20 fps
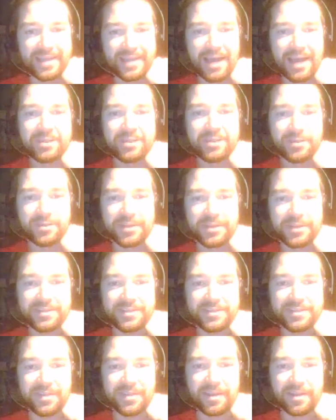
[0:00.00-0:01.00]
so that that's
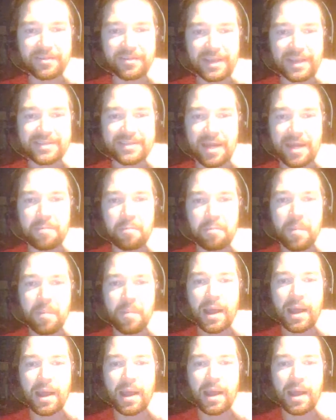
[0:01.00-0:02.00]
not my
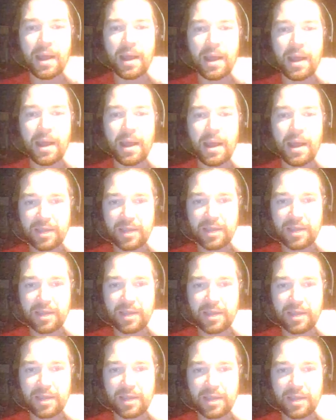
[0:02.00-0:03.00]
decision to make, because look,
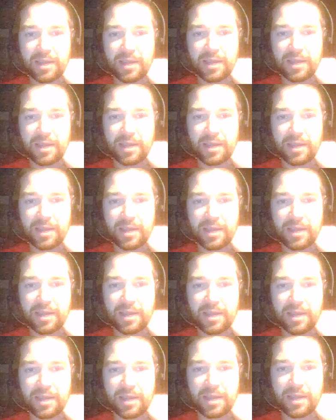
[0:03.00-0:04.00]
I got a couple other
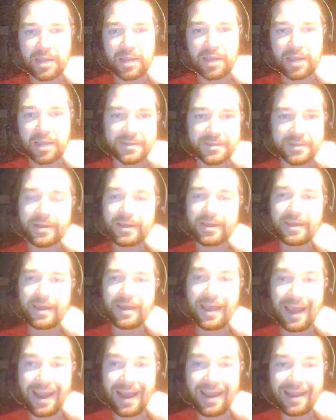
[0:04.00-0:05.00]
things going on,
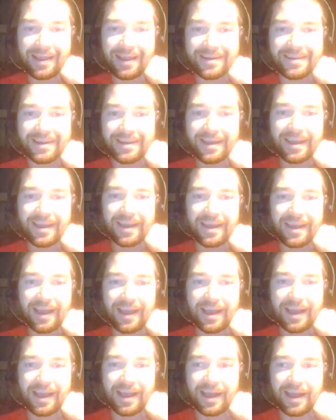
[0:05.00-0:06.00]
and
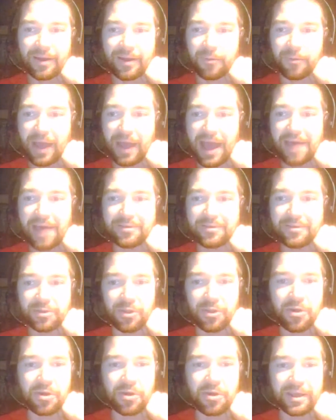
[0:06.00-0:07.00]
I don't have a long
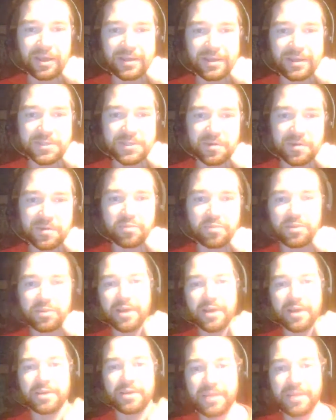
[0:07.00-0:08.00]
history of playing
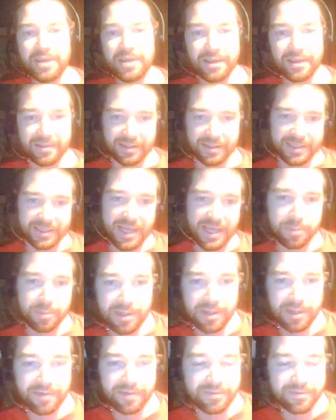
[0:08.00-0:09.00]
League at the top levels
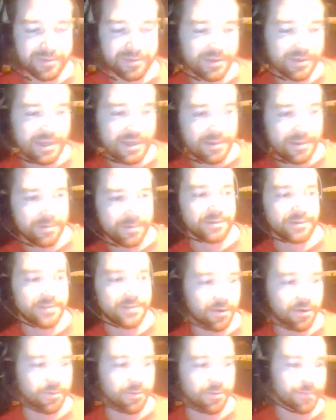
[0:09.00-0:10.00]
either, so
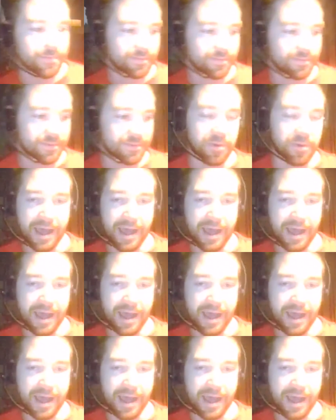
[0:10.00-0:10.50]
don't ask me.